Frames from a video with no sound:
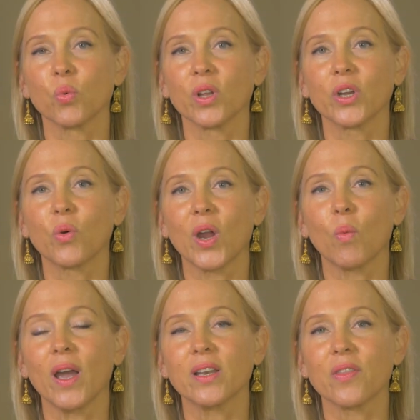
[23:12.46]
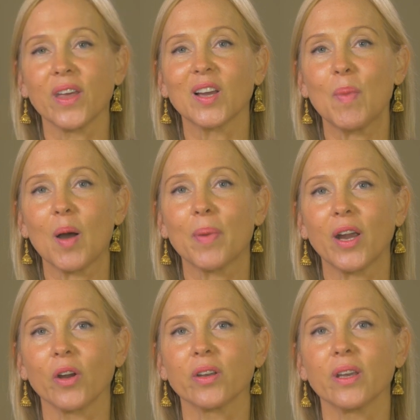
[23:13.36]
a really great way to think about
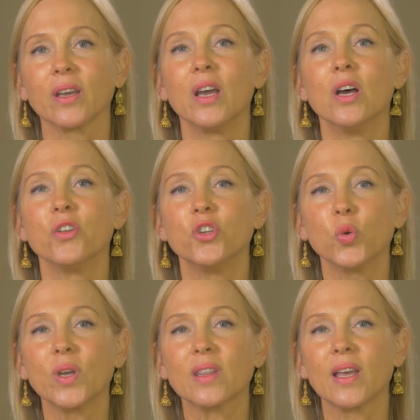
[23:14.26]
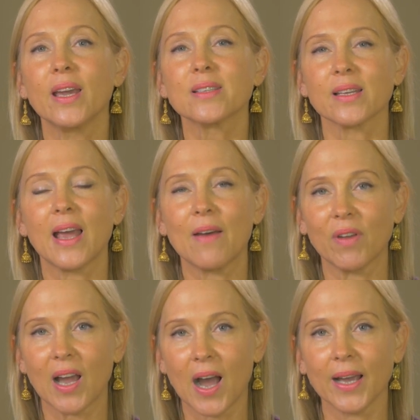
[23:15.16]
parenting. Doing things and
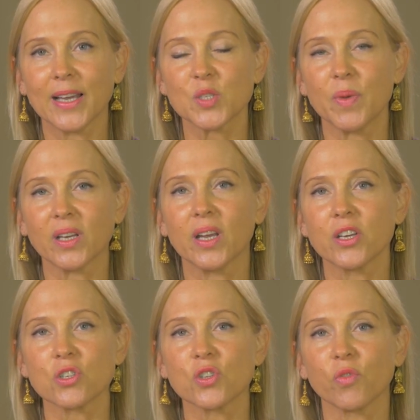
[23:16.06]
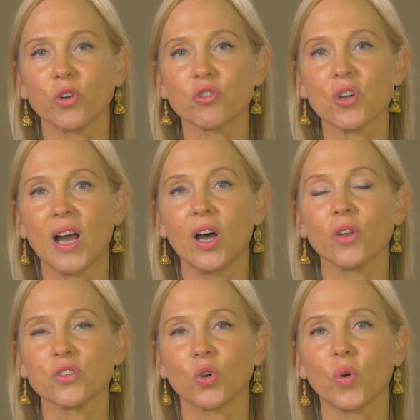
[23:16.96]
having high expectations for your
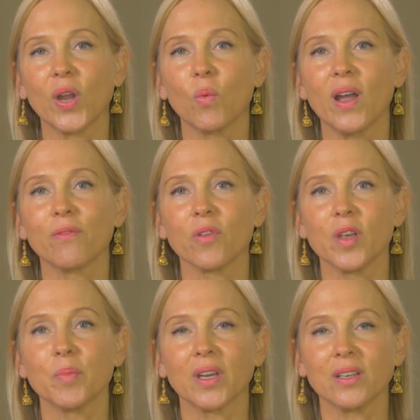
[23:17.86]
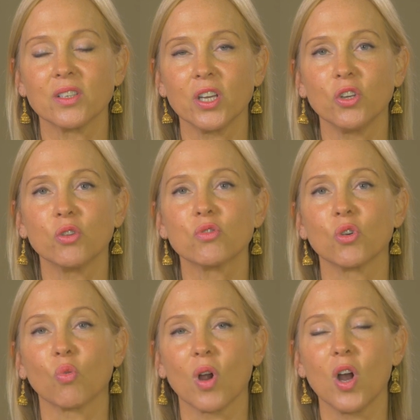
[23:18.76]
child is a great way for them to continue
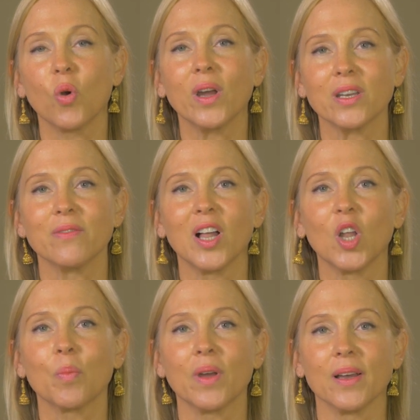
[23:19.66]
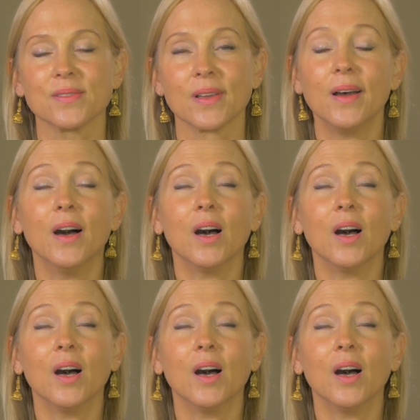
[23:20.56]
to grow and develop as